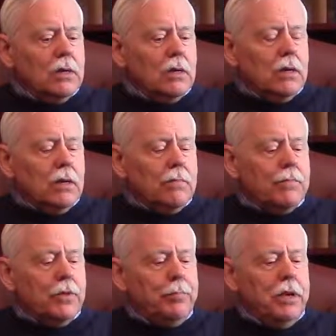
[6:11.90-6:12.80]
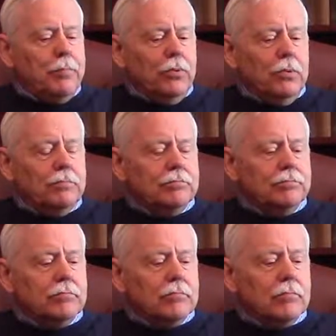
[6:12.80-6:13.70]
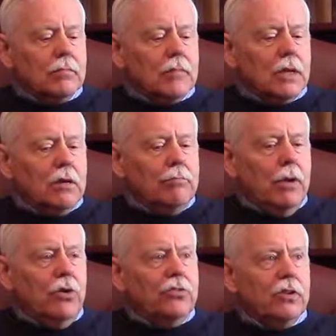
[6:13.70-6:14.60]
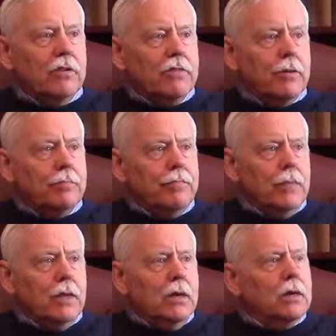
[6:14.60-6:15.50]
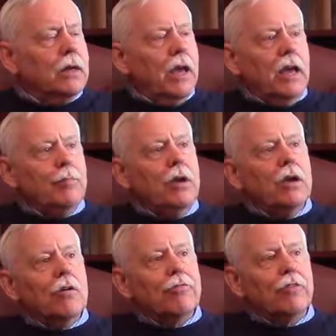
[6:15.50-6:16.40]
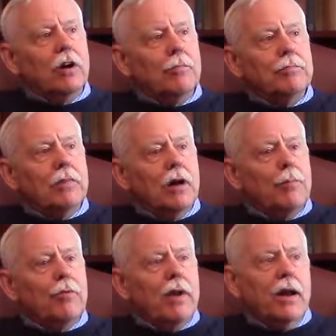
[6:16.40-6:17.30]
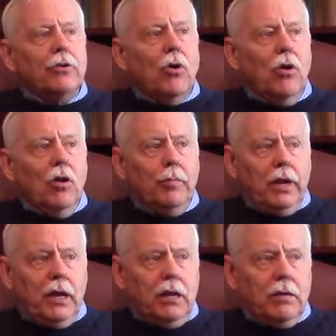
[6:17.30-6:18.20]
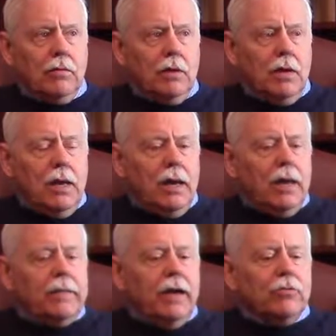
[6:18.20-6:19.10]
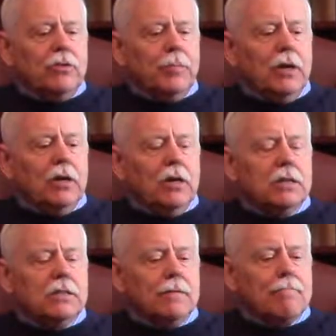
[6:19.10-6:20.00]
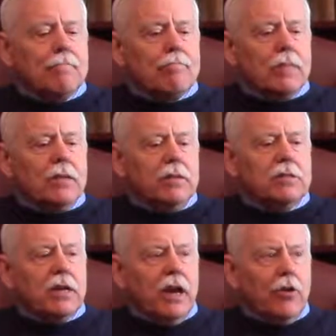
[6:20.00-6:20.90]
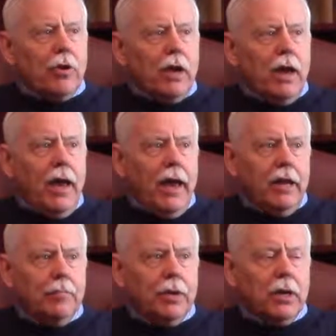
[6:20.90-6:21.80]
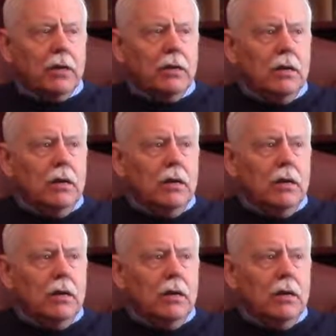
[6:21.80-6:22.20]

The people, most of them came here from up around Albany. And that was because this area had been